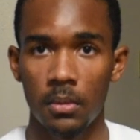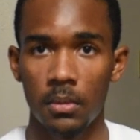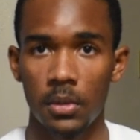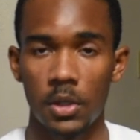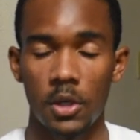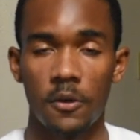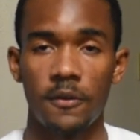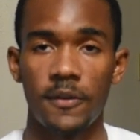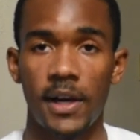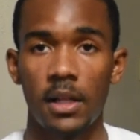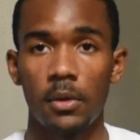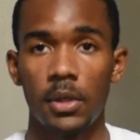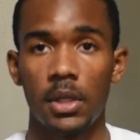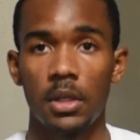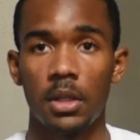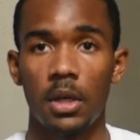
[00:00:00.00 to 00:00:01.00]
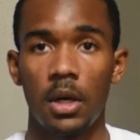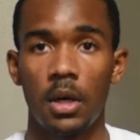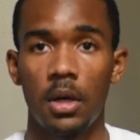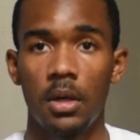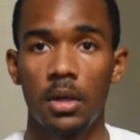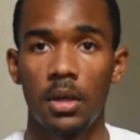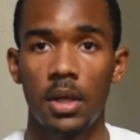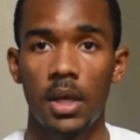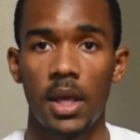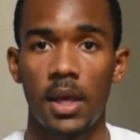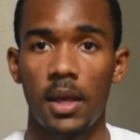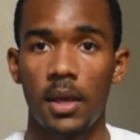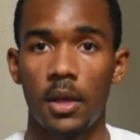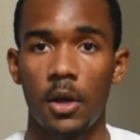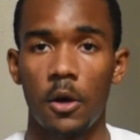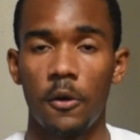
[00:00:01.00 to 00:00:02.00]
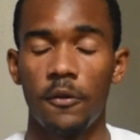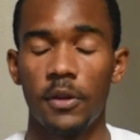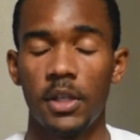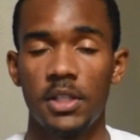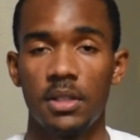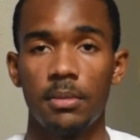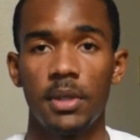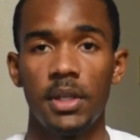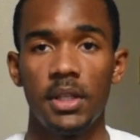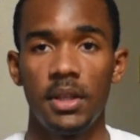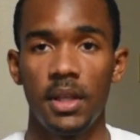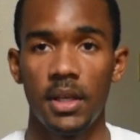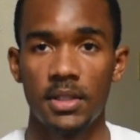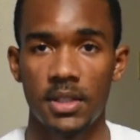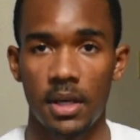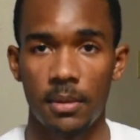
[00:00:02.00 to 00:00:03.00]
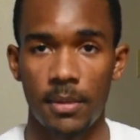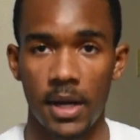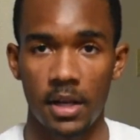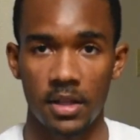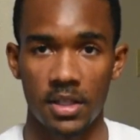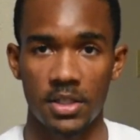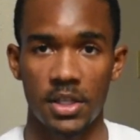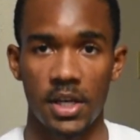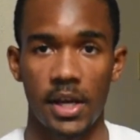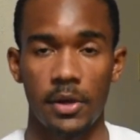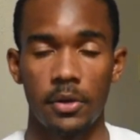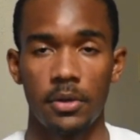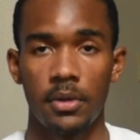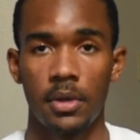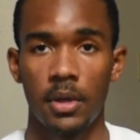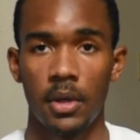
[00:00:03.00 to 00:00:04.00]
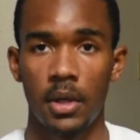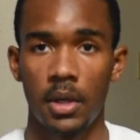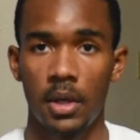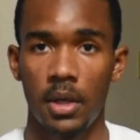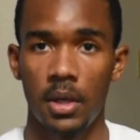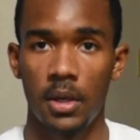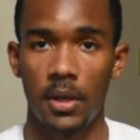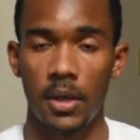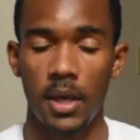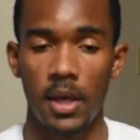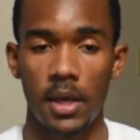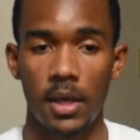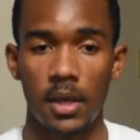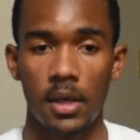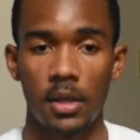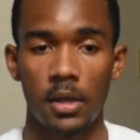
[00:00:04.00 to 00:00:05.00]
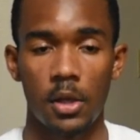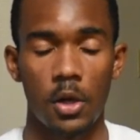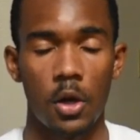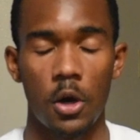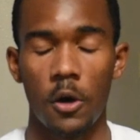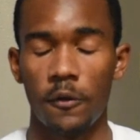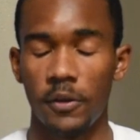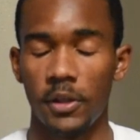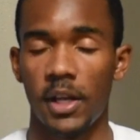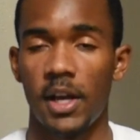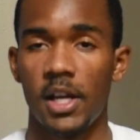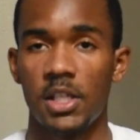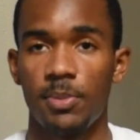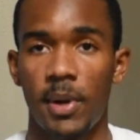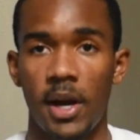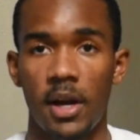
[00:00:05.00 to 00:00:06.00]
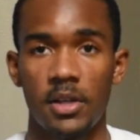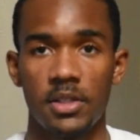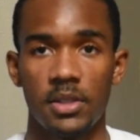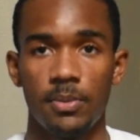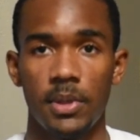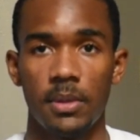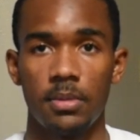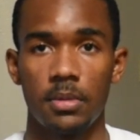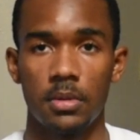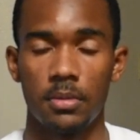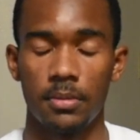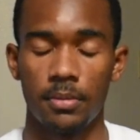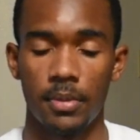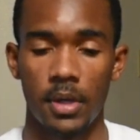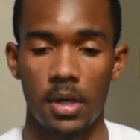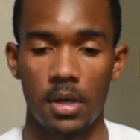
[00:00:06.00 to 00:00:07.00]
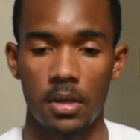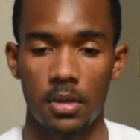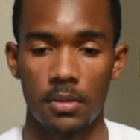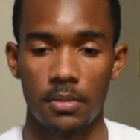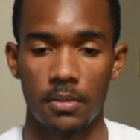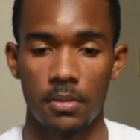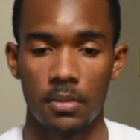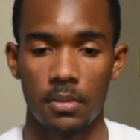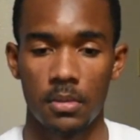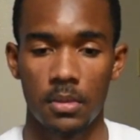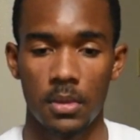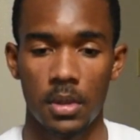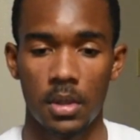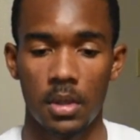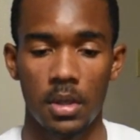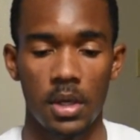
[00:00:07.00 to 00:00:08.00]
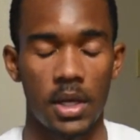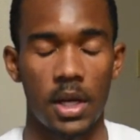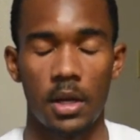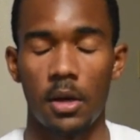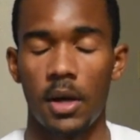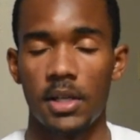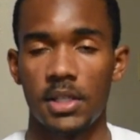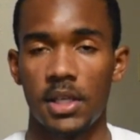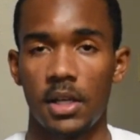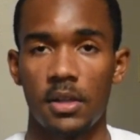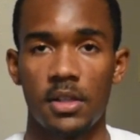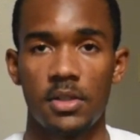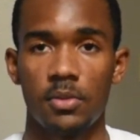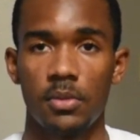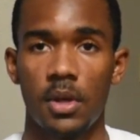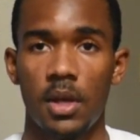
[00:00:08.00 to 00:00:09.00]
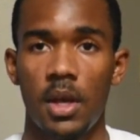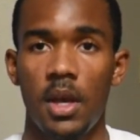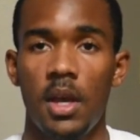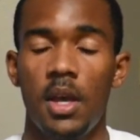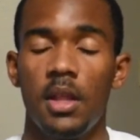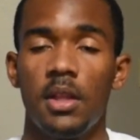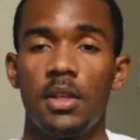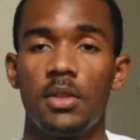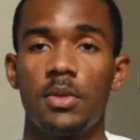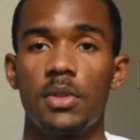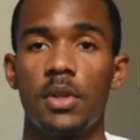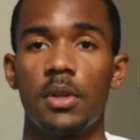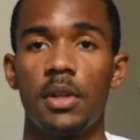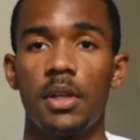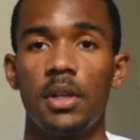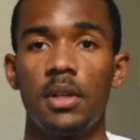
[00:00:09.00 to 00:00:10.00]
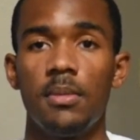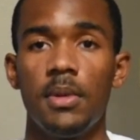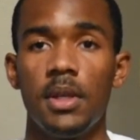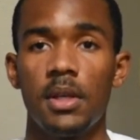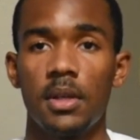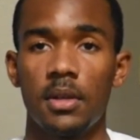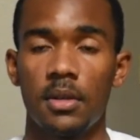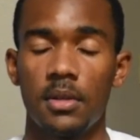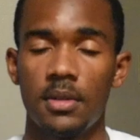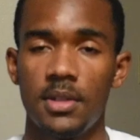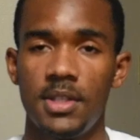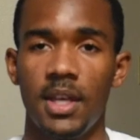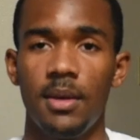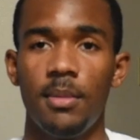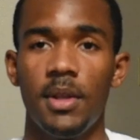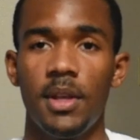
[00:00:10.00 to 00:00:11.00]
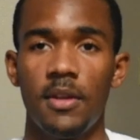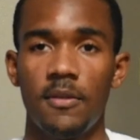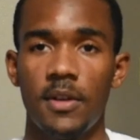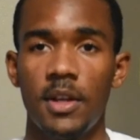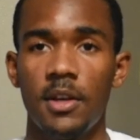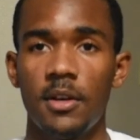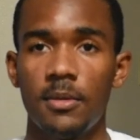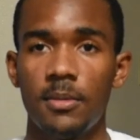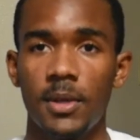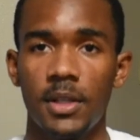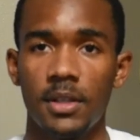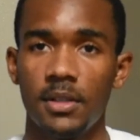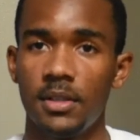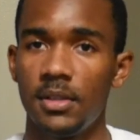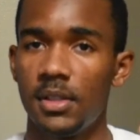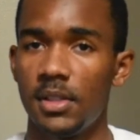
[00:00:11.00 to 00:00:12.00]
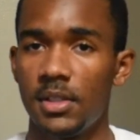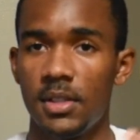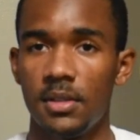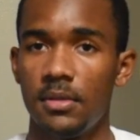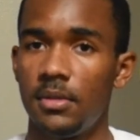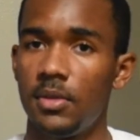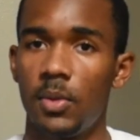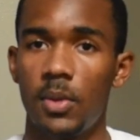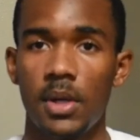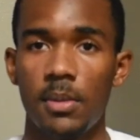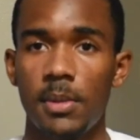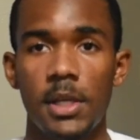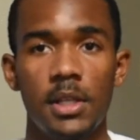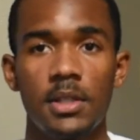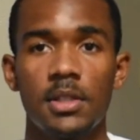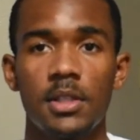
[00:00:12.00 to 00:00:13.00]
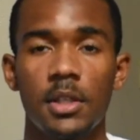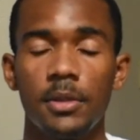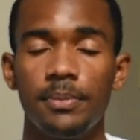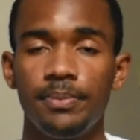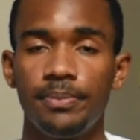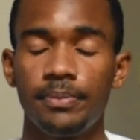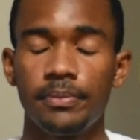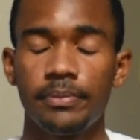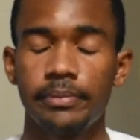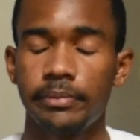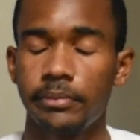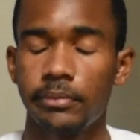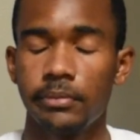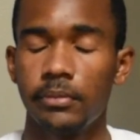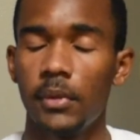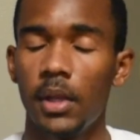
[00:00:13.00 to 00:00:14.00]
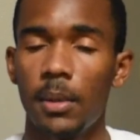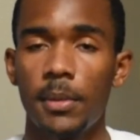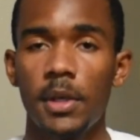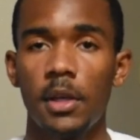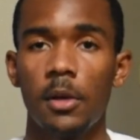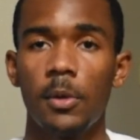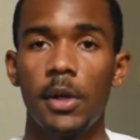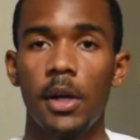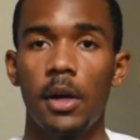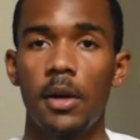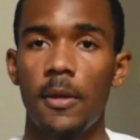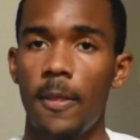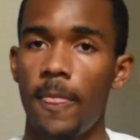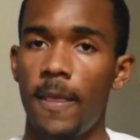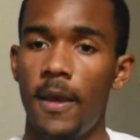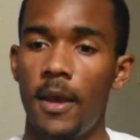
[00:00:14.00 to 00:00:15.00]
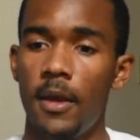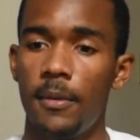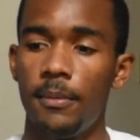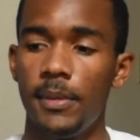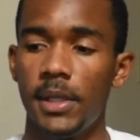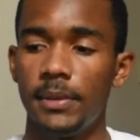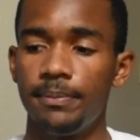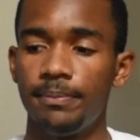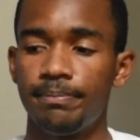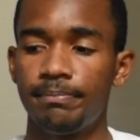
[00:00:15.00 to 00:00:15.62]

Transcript: you know, following along, and hopefully some good things come out of this channel, and you know, hopefully I inspire some people. But and I know I said this was only going to be a 10-minute video, but it's 20 minutes, so I mean, here we are. But